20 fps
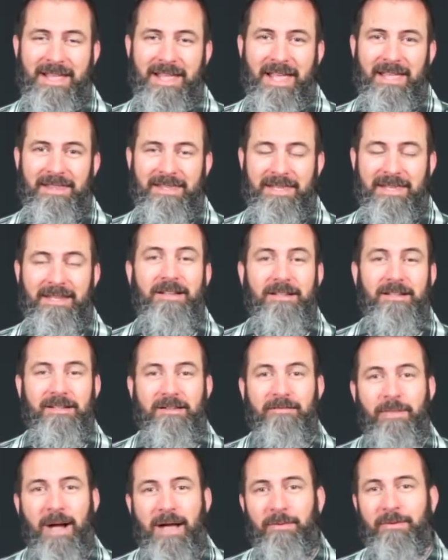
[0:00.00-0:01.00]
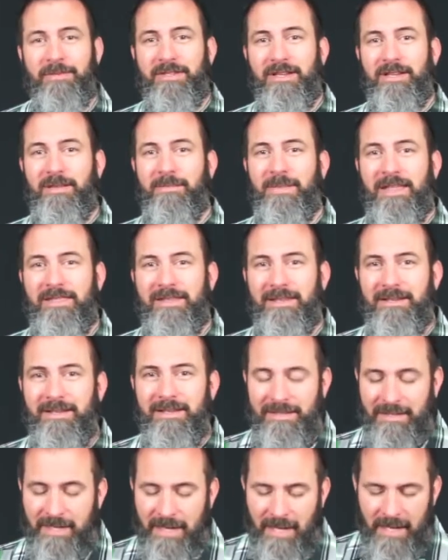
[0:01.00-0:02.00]
And the inductive Bible study method,
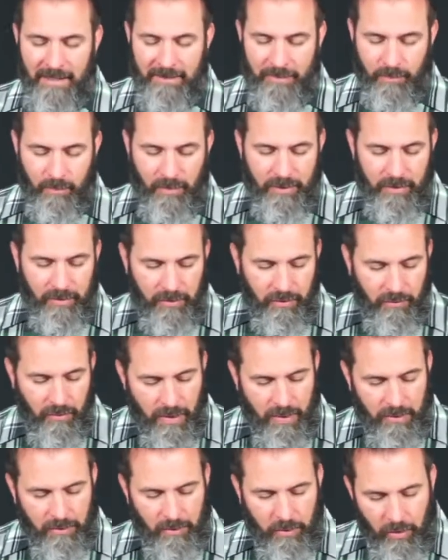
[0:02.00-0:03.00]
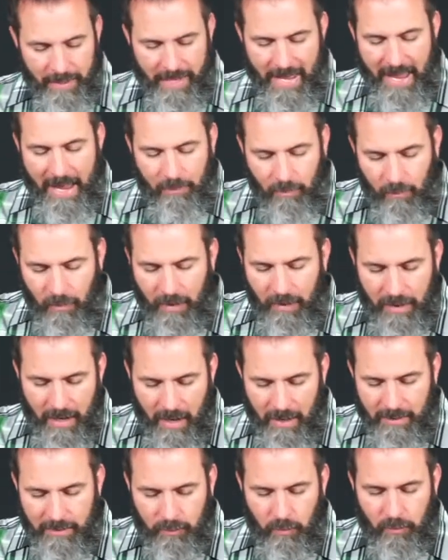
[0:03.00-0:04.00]
it's when you look at what
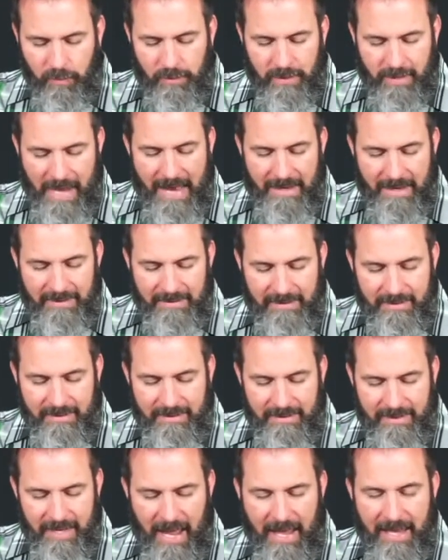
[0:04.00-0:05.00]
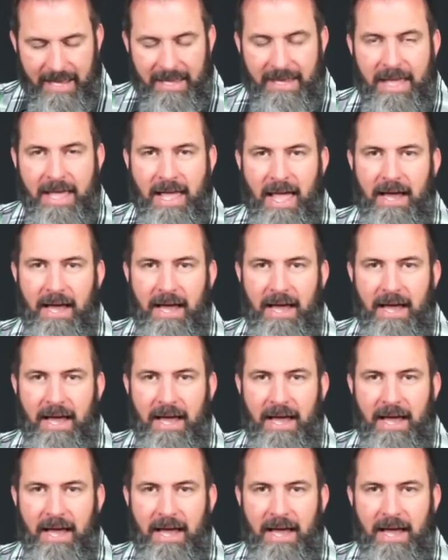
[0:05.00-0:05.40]
God's word has to say